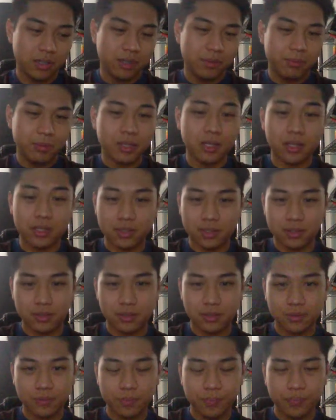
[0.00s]

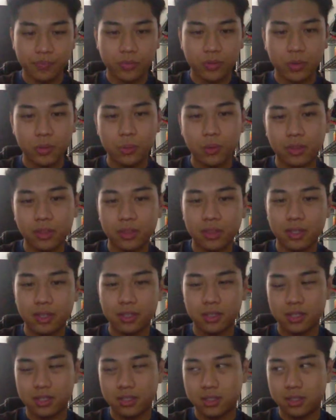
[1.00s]
because one
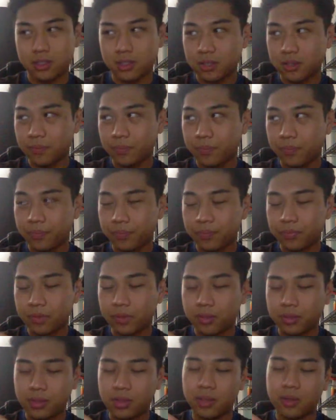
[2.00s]
thing is
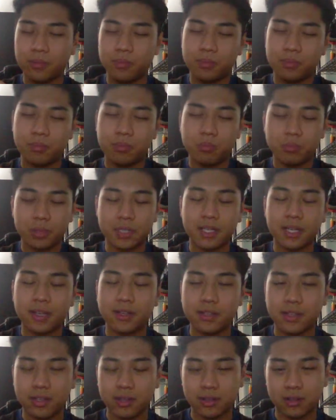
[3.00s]
them
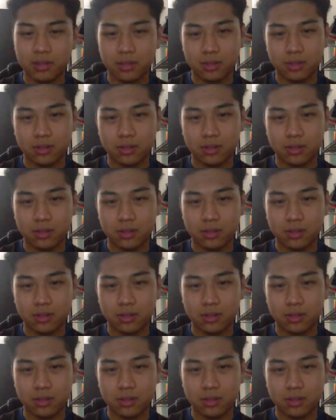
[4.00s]
pretending